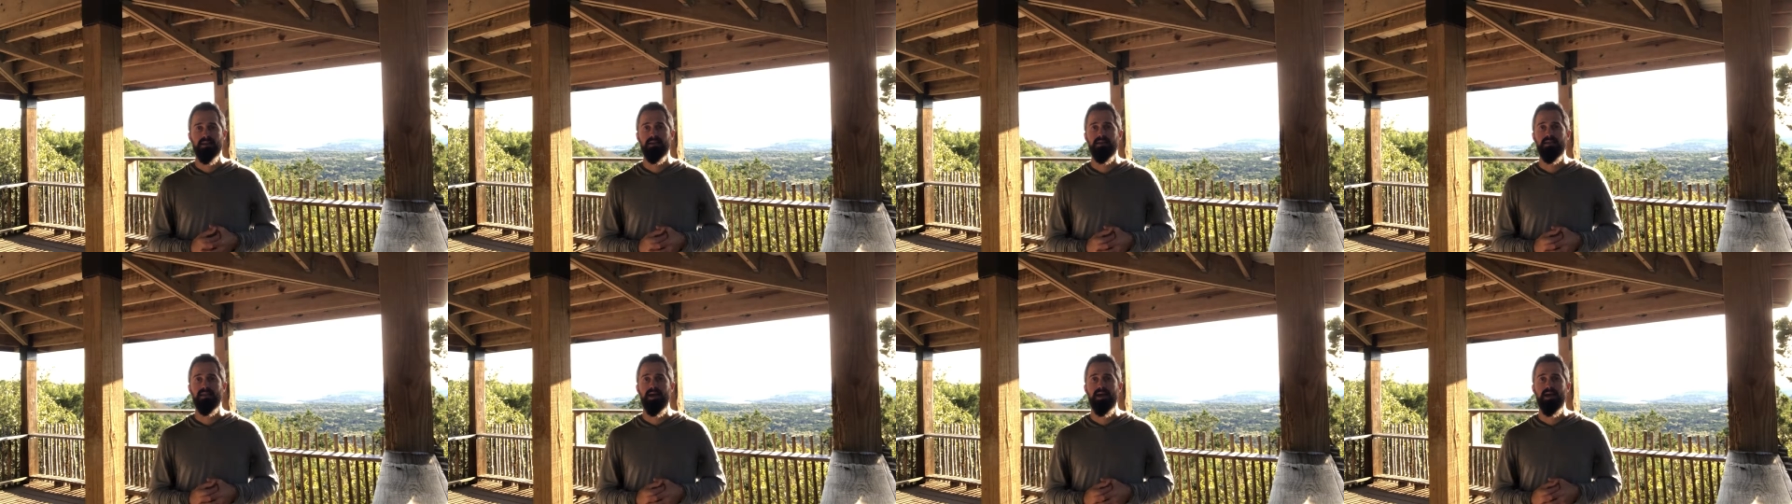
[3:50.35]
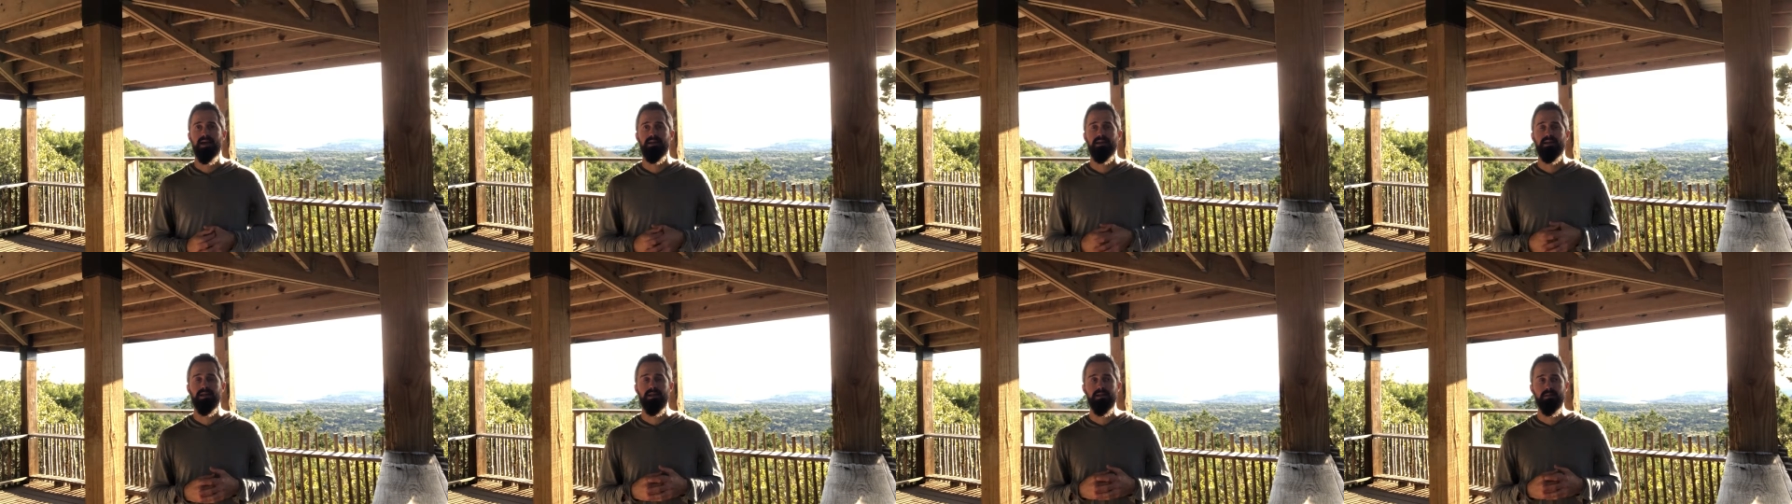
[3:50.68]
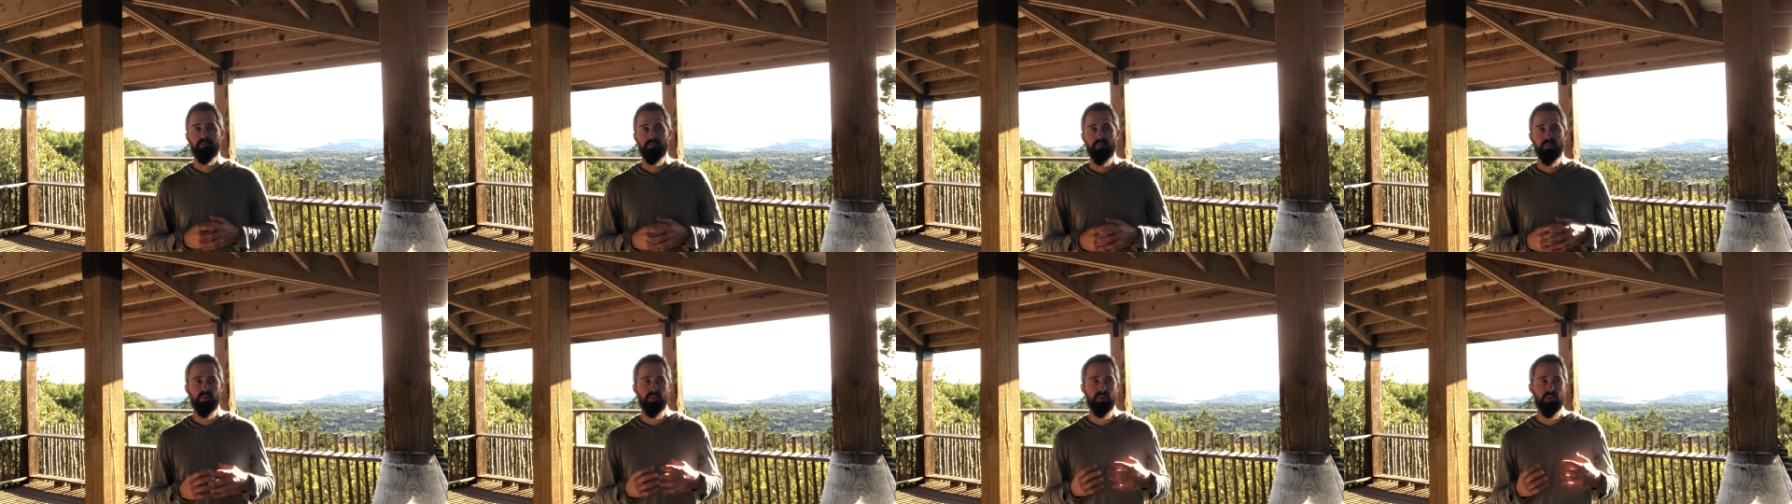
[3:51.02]
that
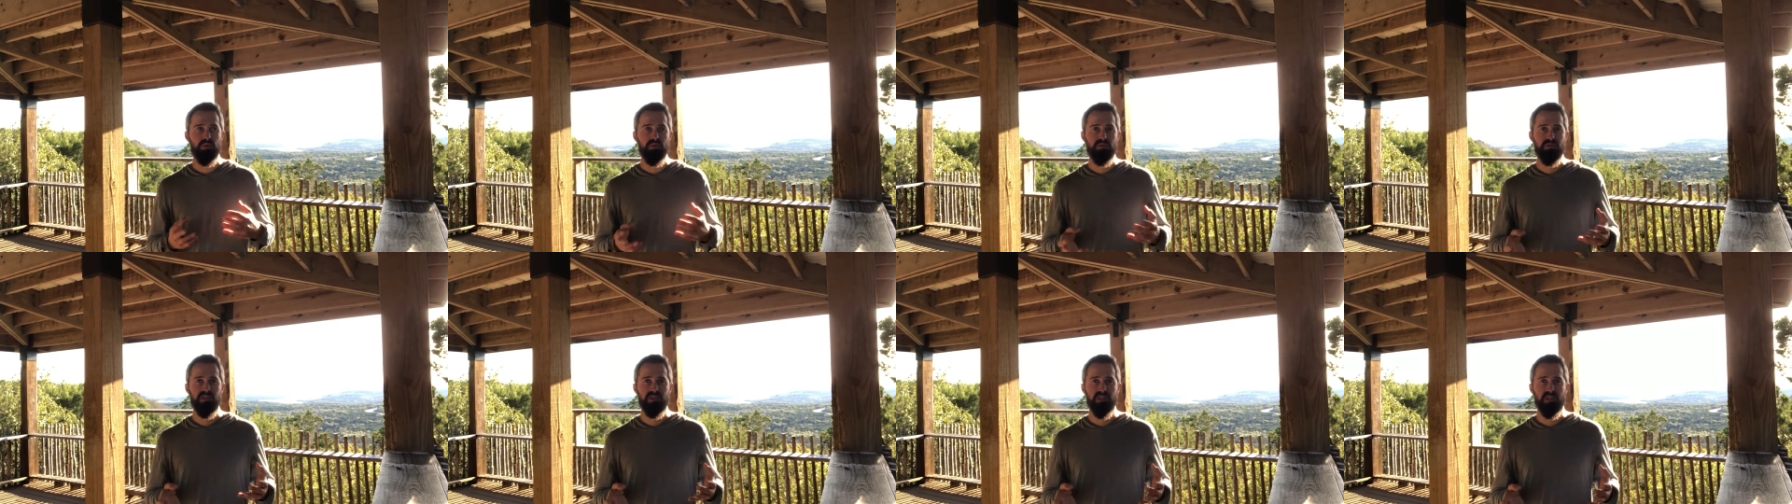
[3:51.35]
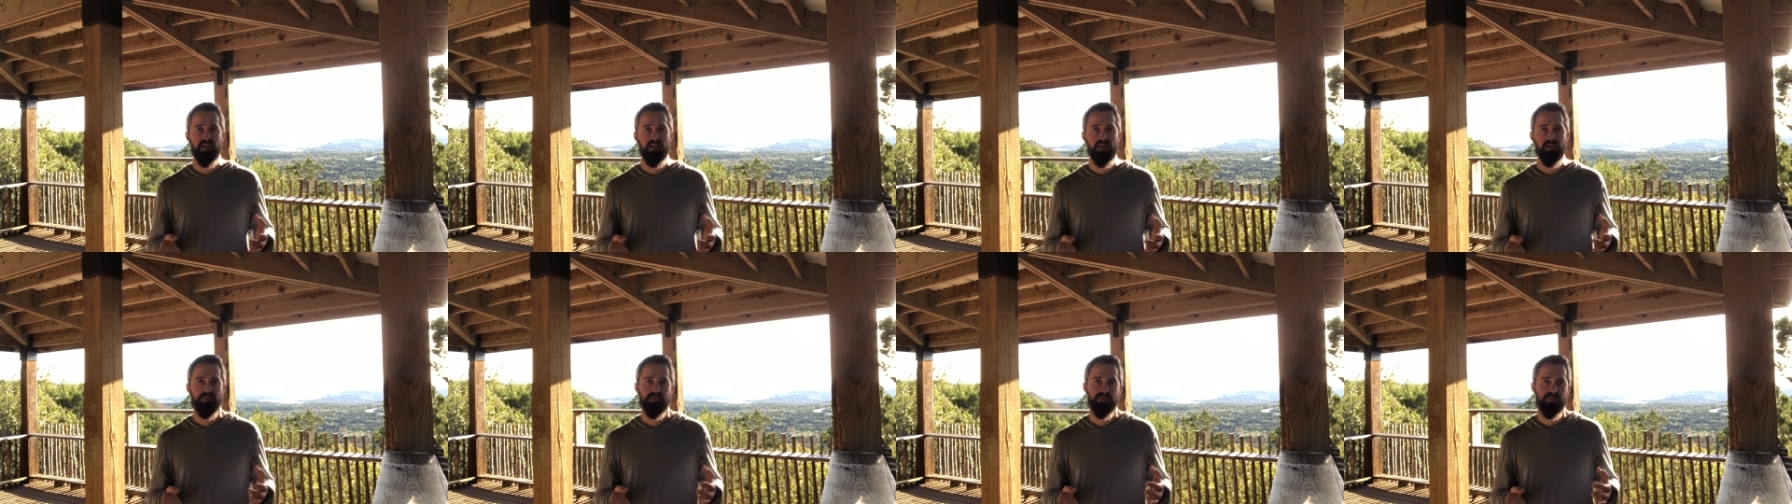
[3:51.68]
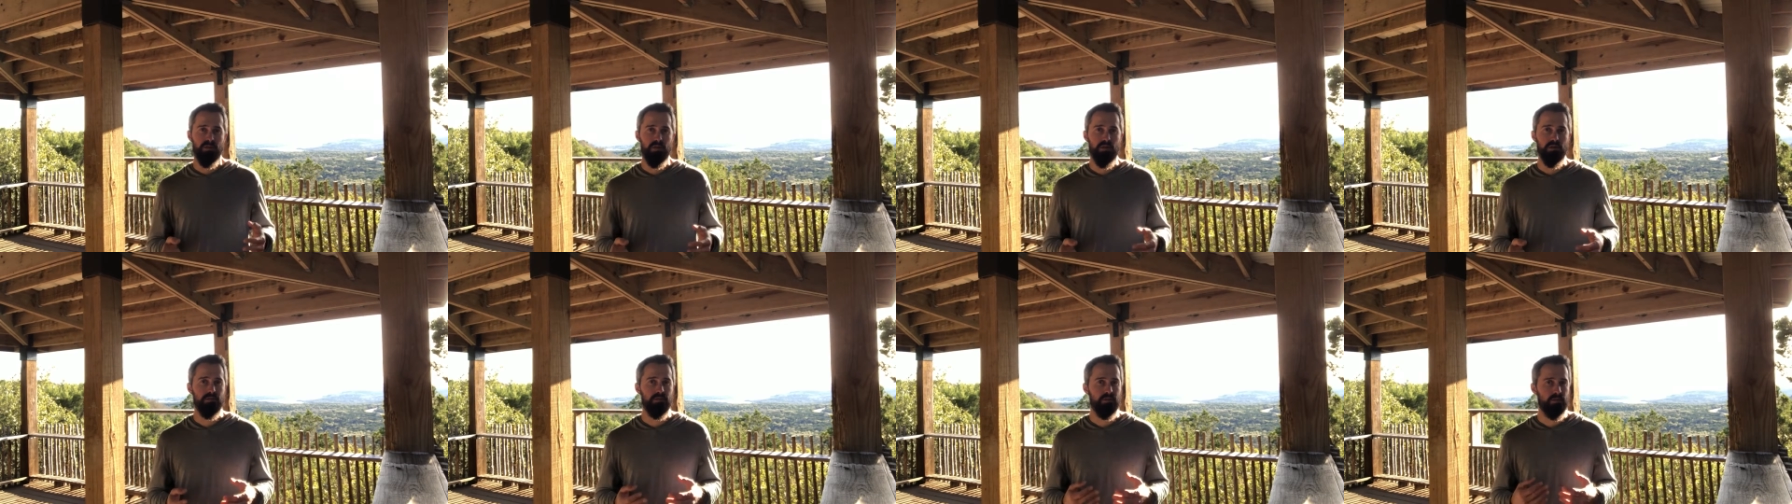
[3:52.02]
improves
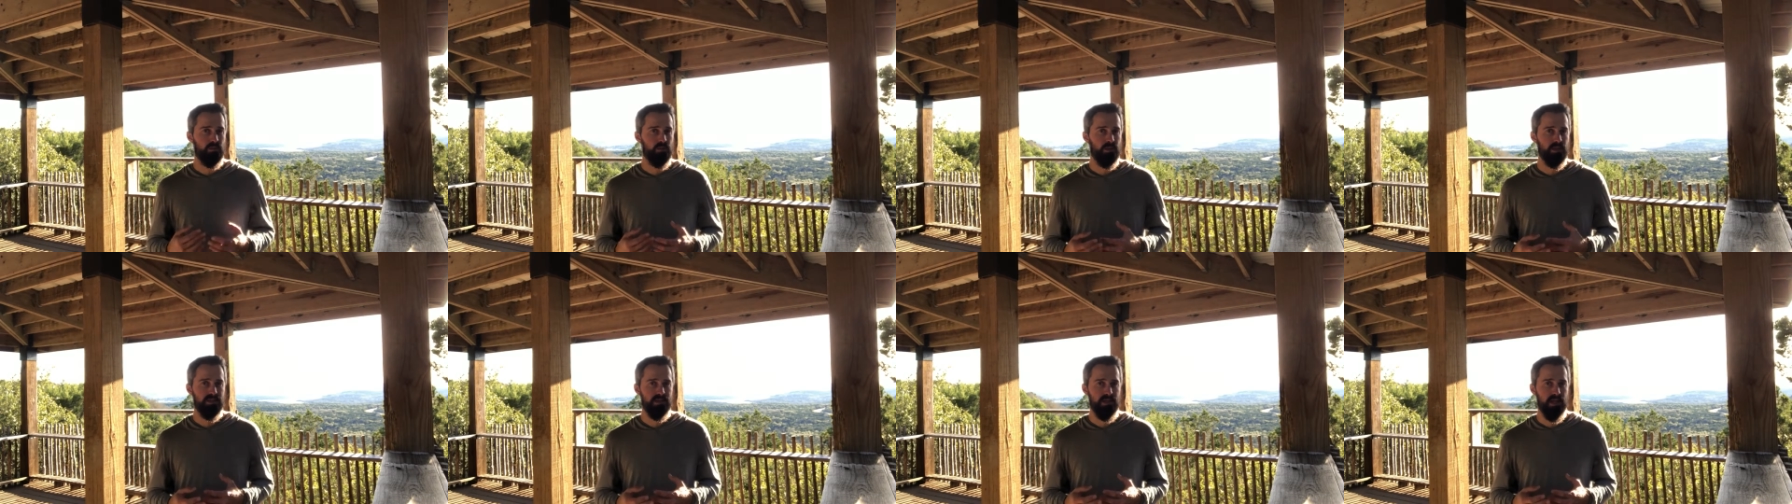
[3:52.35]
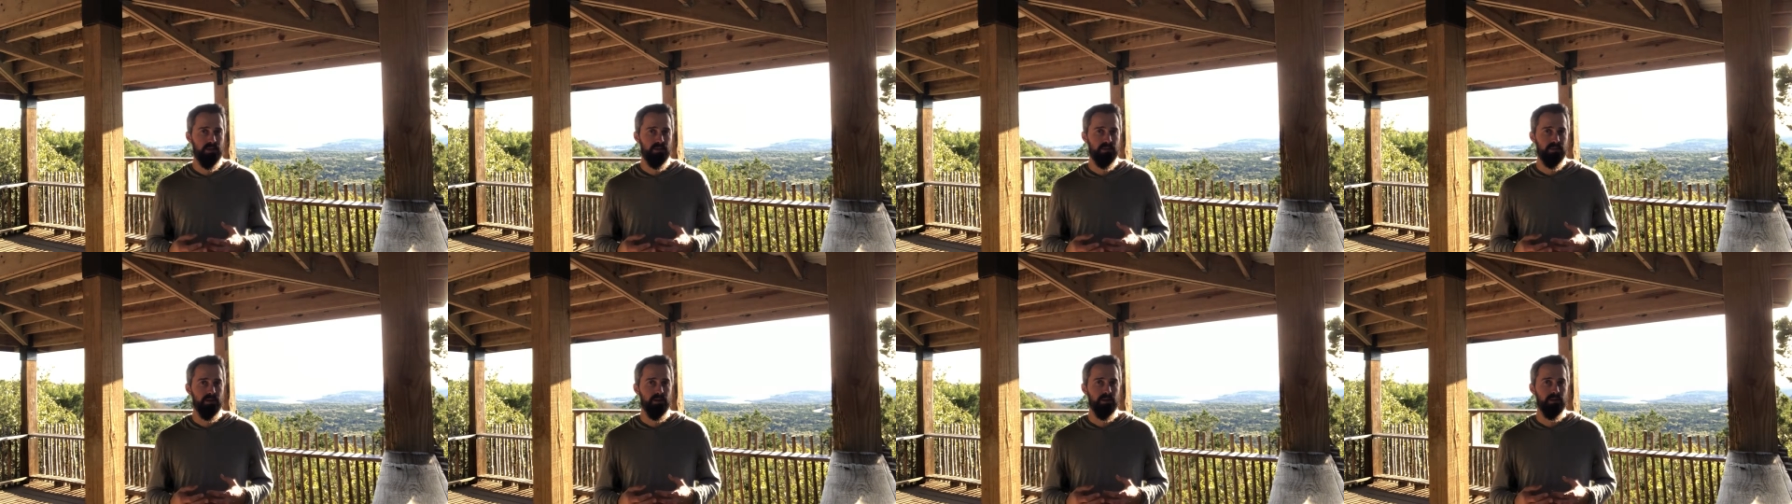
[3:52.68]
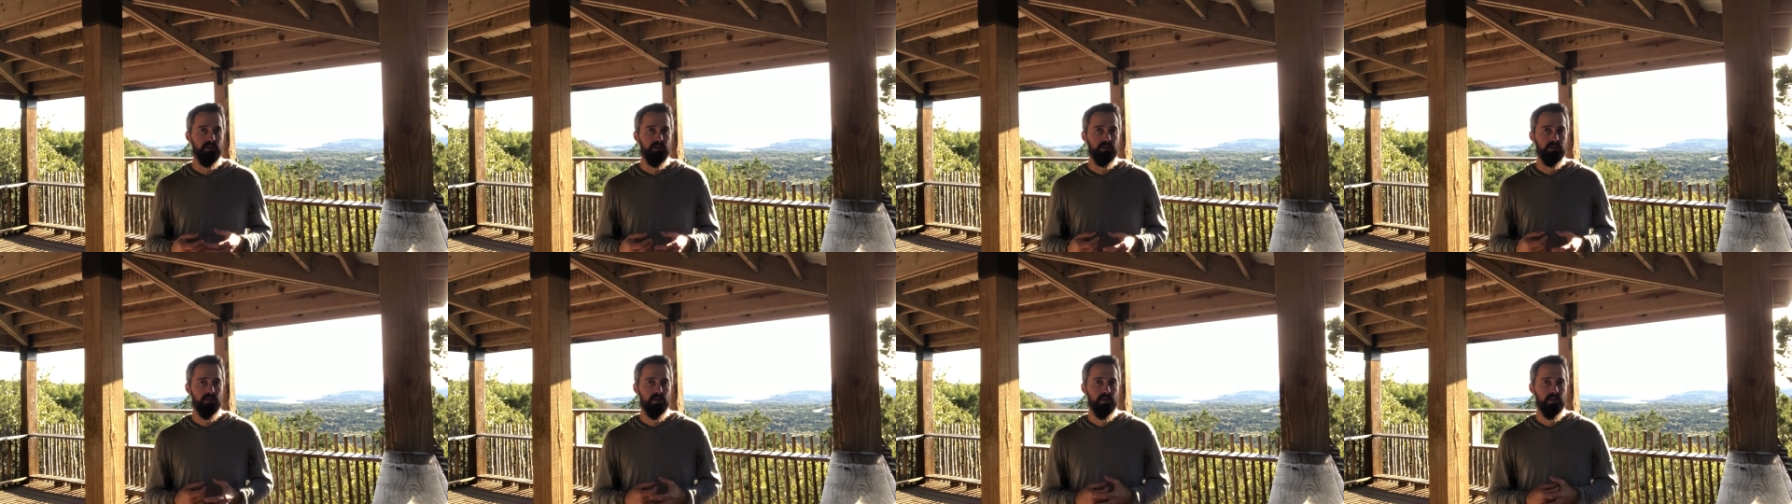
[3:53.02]
enough over what's out
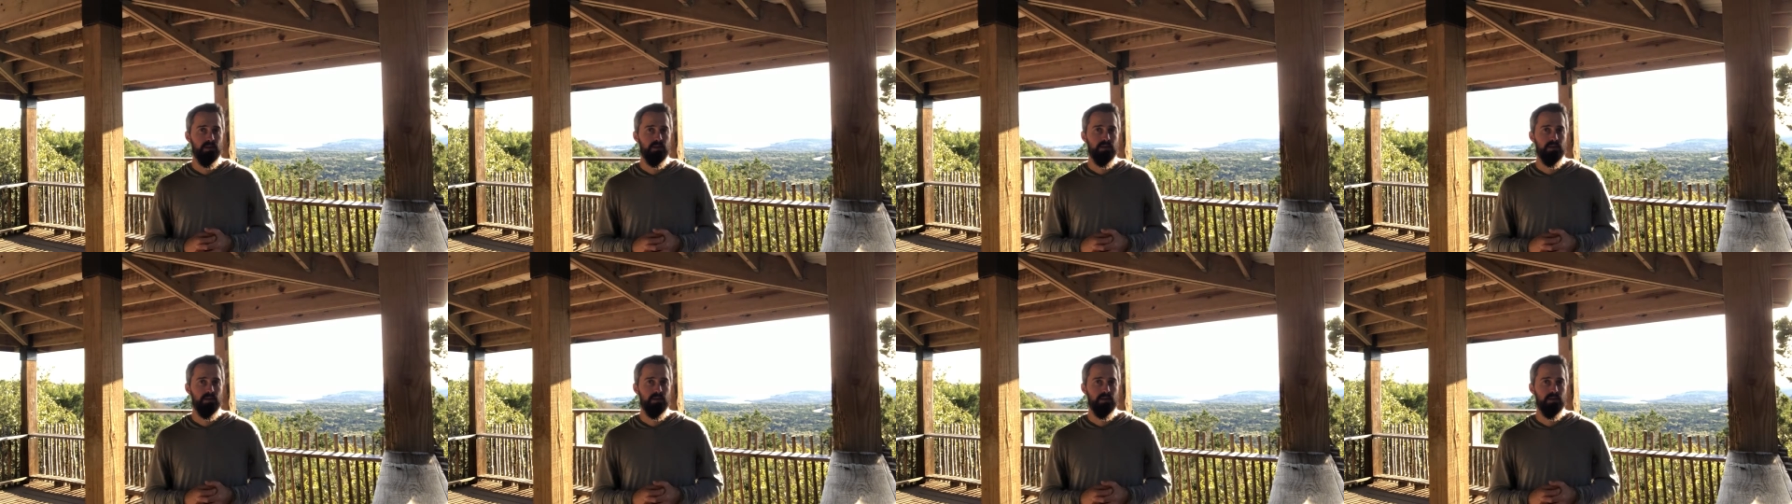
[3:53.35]
there